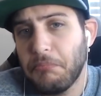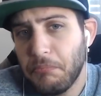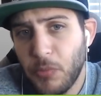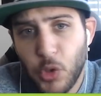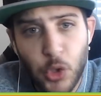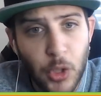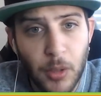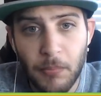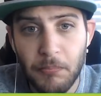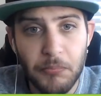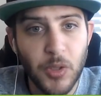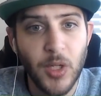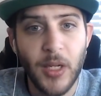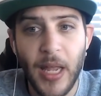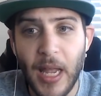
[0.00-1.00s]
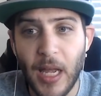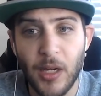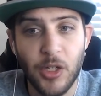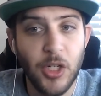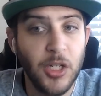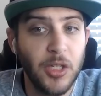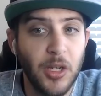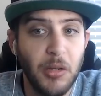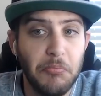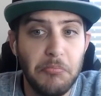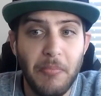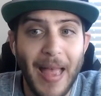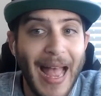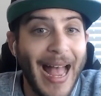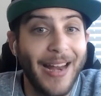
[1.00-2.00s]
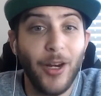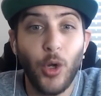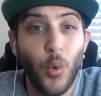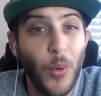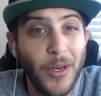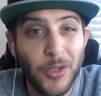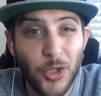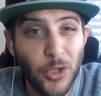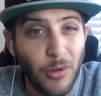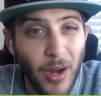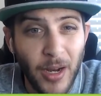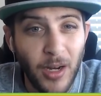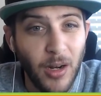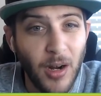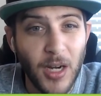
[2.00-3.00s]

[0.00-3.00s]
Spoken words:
Sure, she can. She's a adequate striker,